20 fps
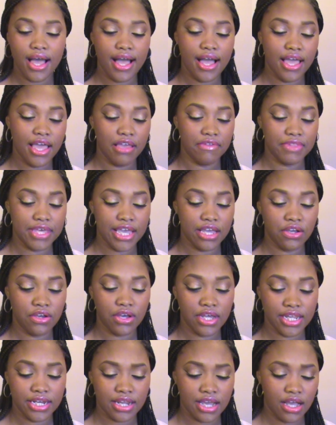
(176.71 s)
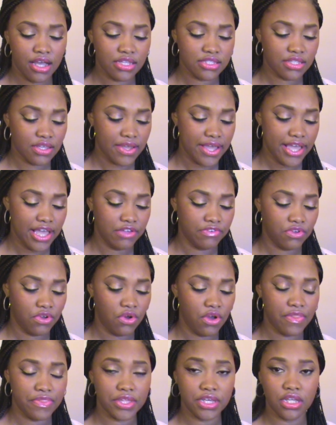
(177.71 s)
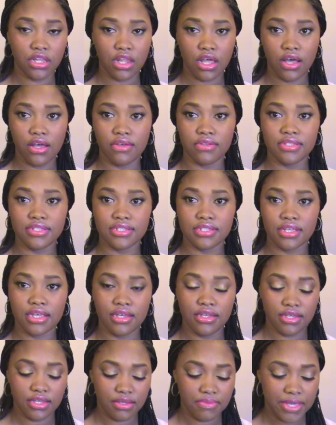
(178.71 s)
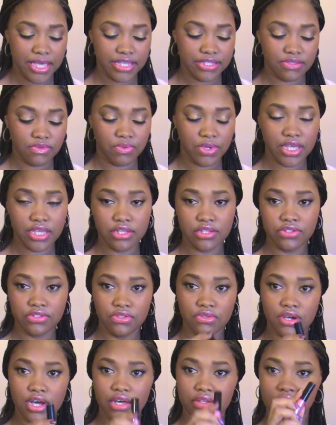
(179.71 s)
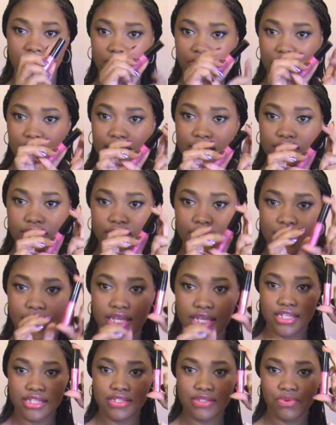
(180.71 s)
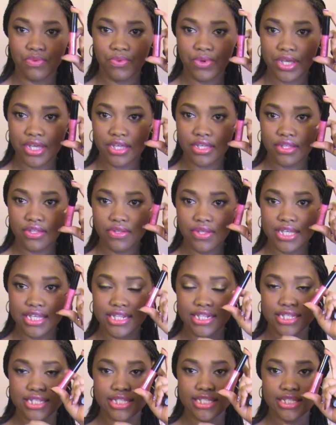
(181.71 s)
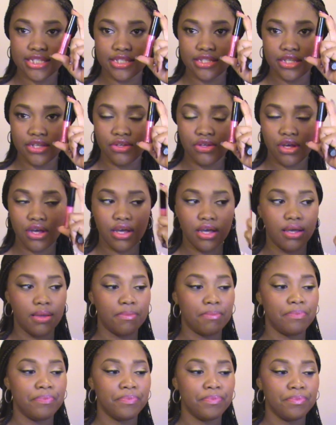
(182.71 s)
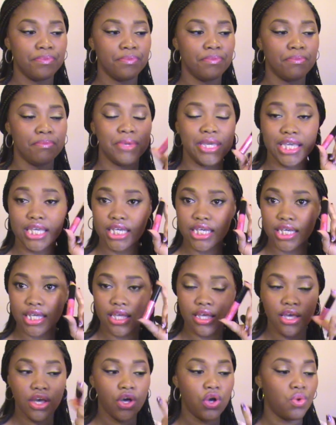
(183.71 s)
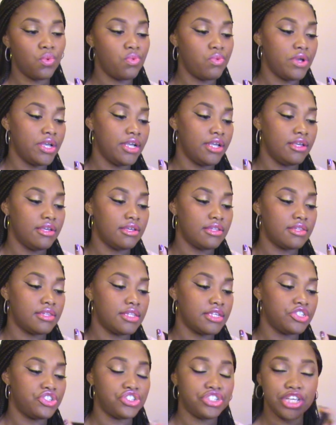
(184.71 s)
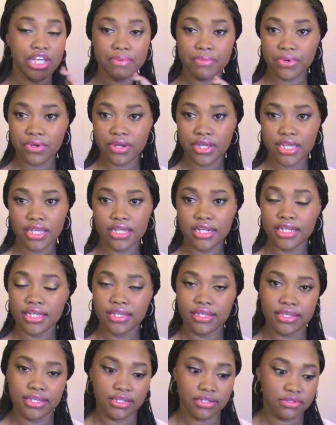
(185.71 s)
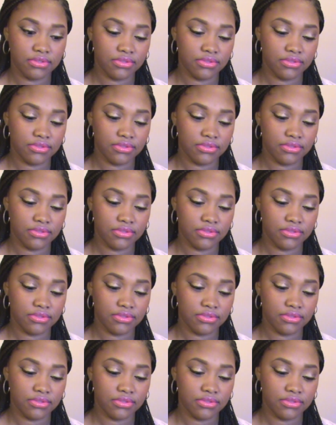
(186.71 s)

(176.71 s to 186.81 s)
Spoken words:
I have that on. And I also have on the gloss as well. You all know what that looks as well. It is silk, pink with shimmer in it.